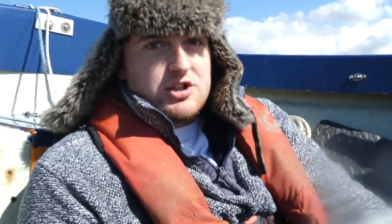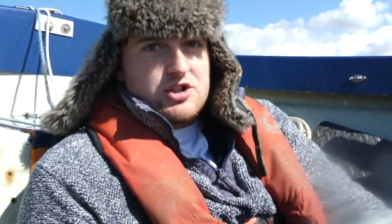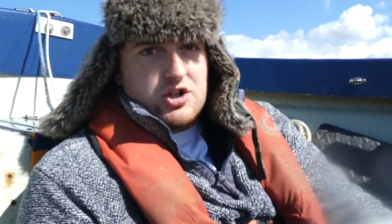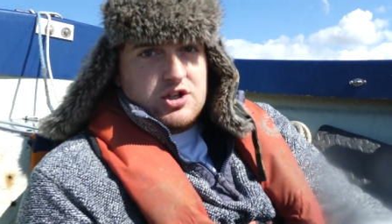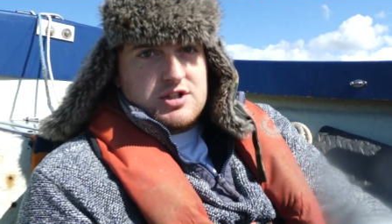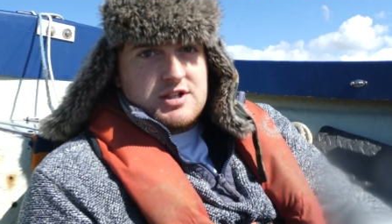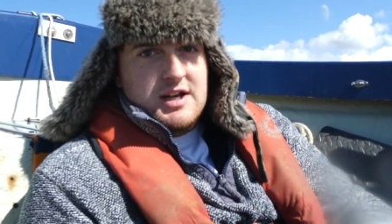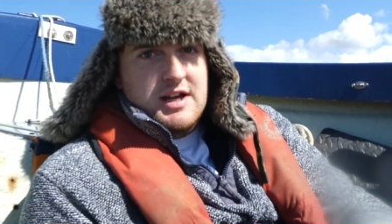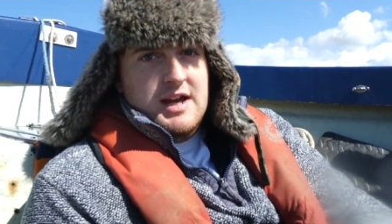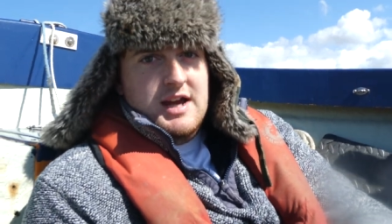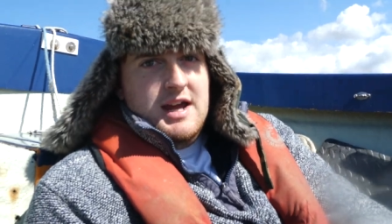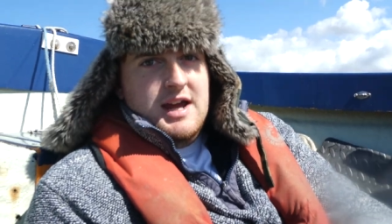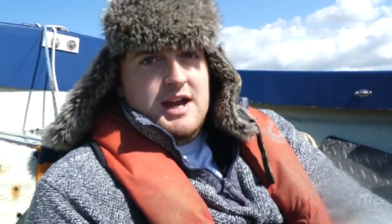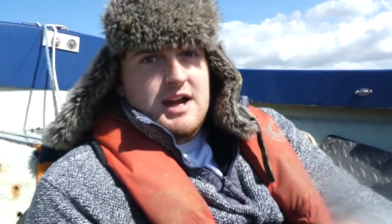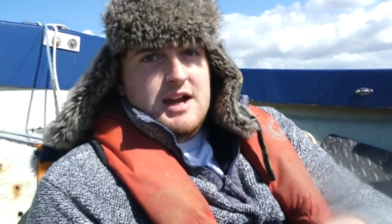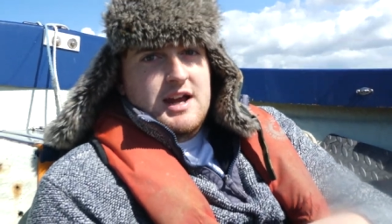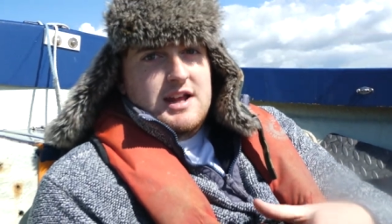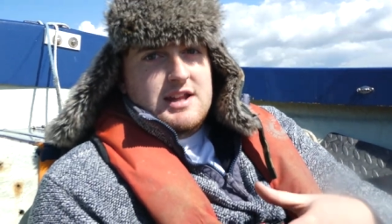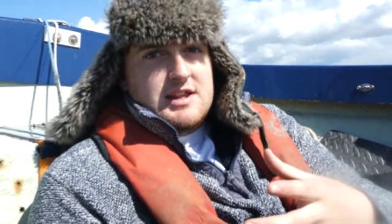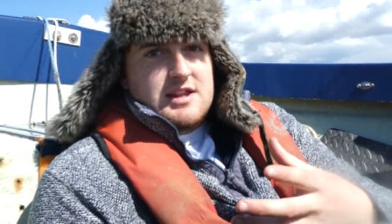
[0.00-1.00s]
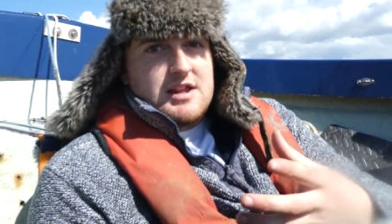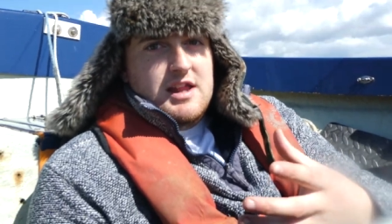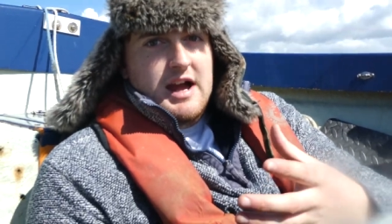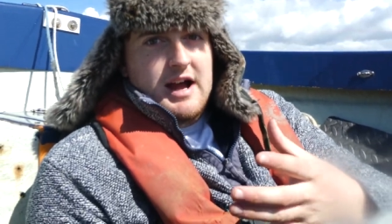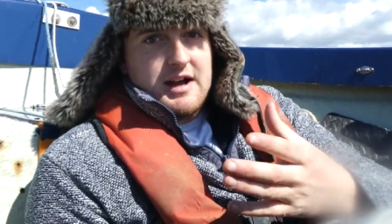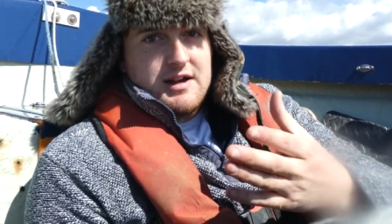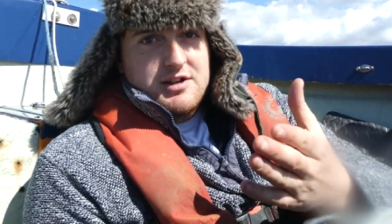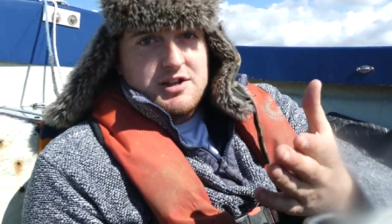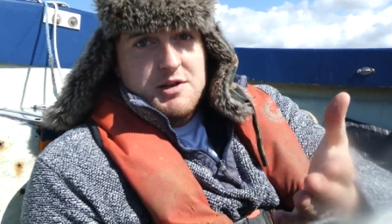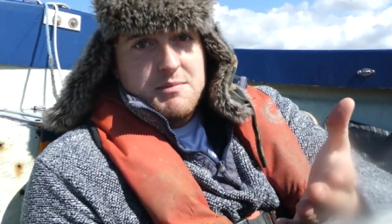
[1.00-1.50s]
It's just, it,
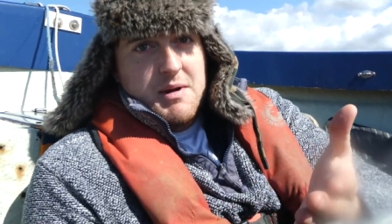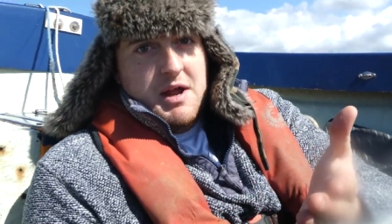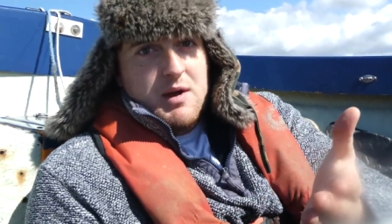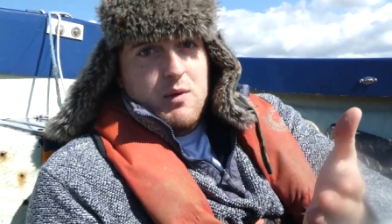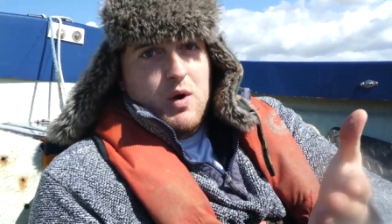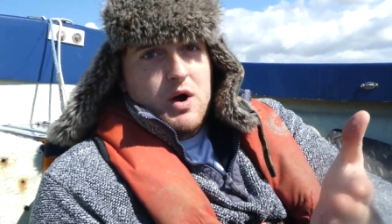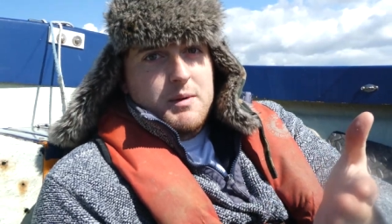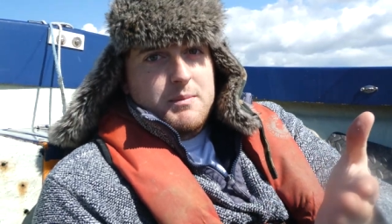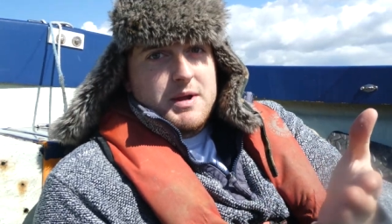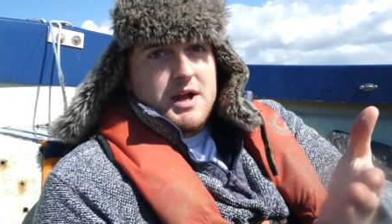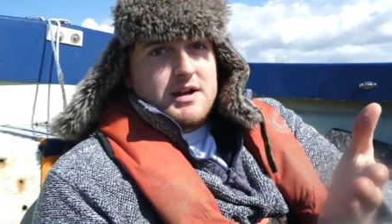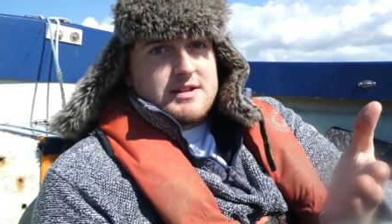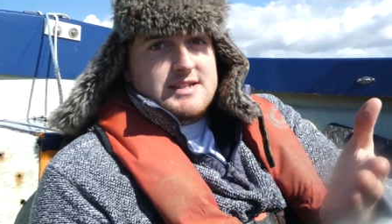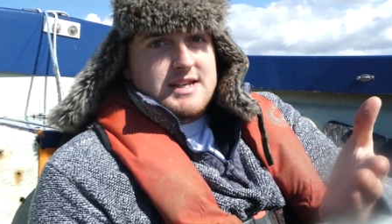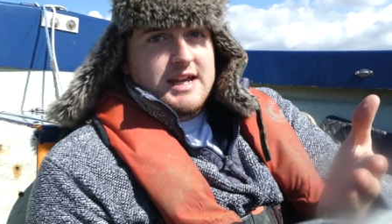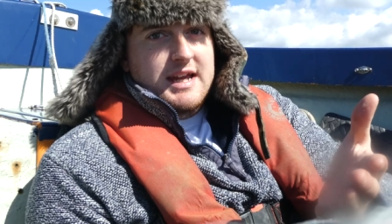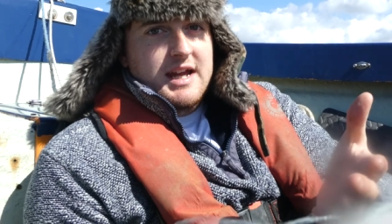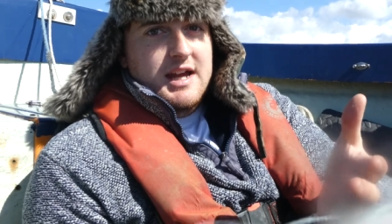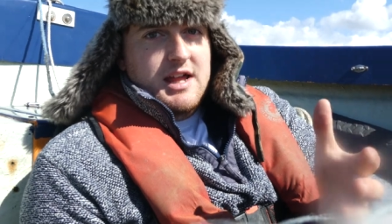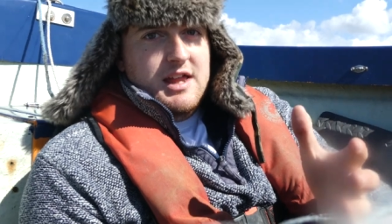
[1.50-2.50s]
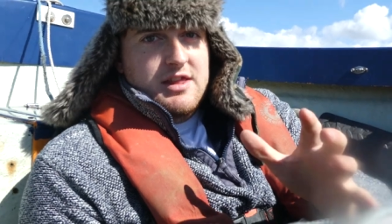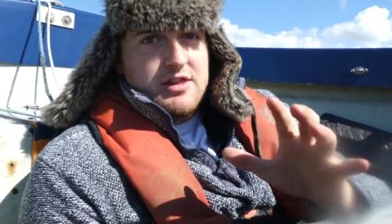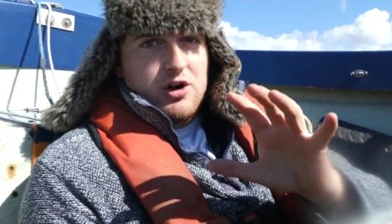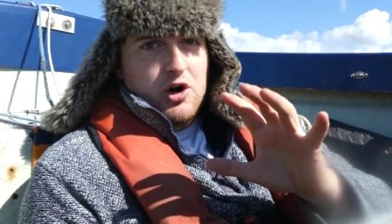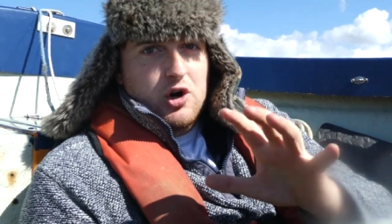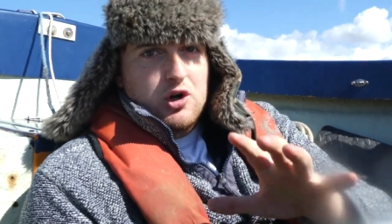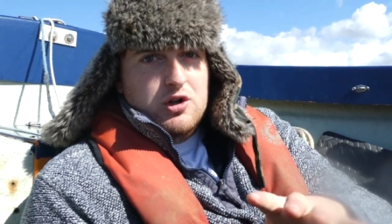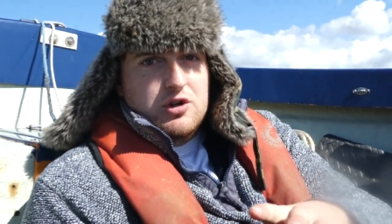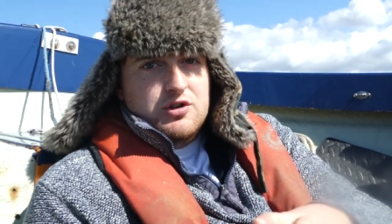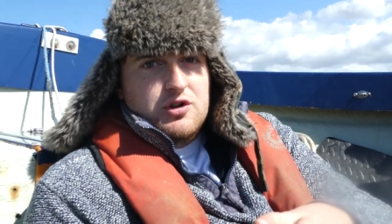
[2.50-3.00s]
you may well be able to hear the
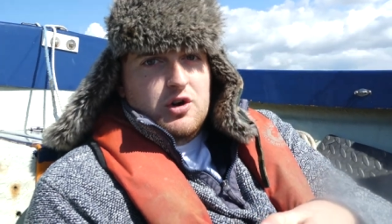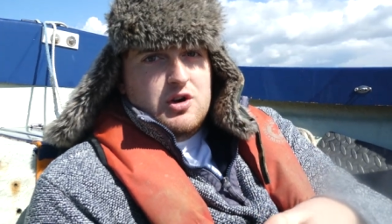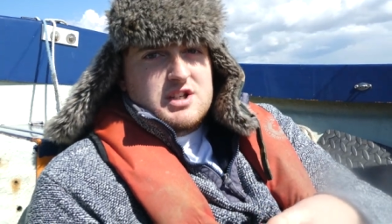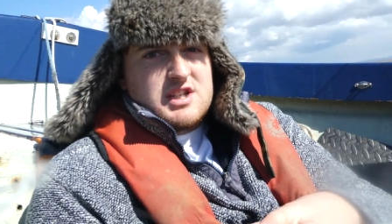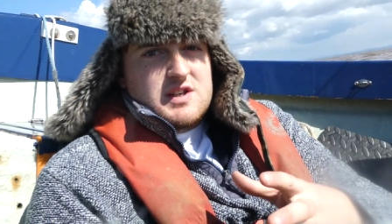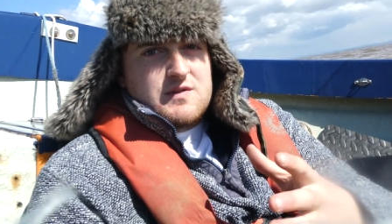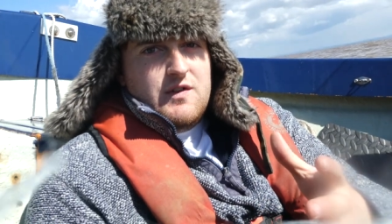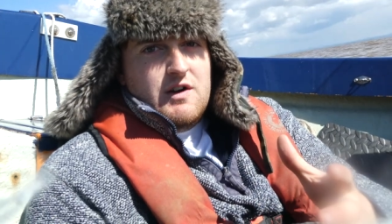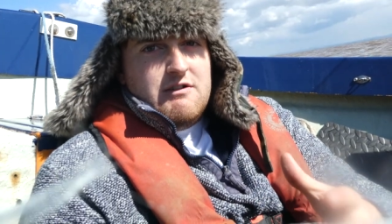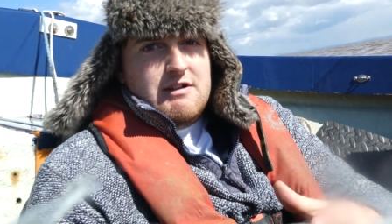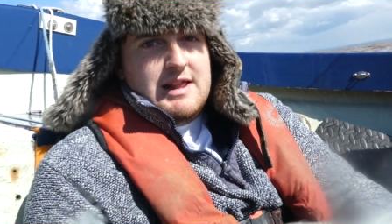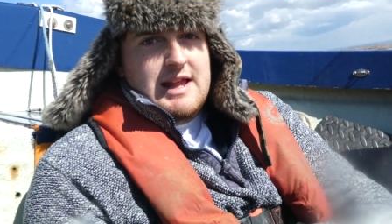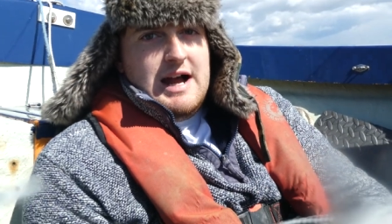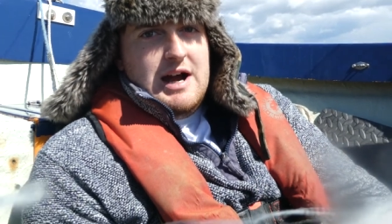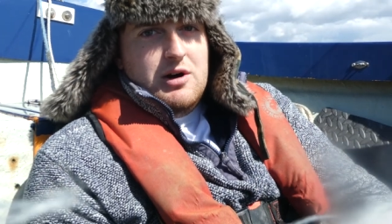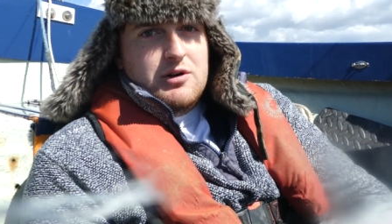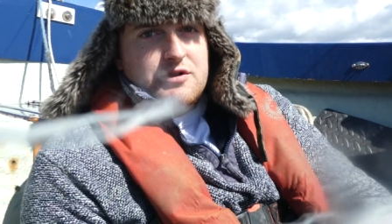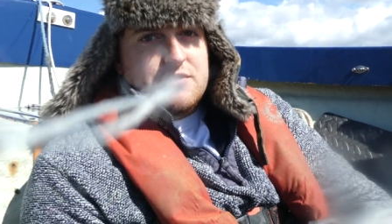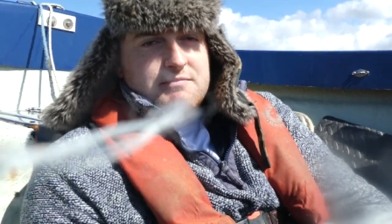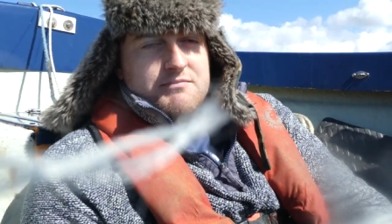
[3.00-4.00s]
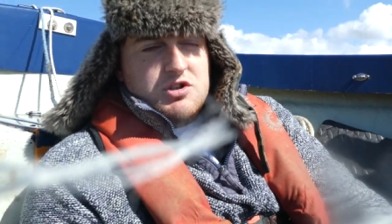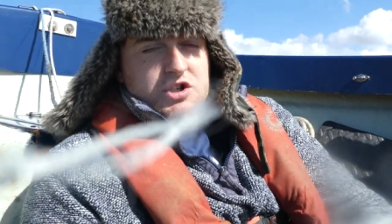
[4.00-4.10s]
hull noise is very loud,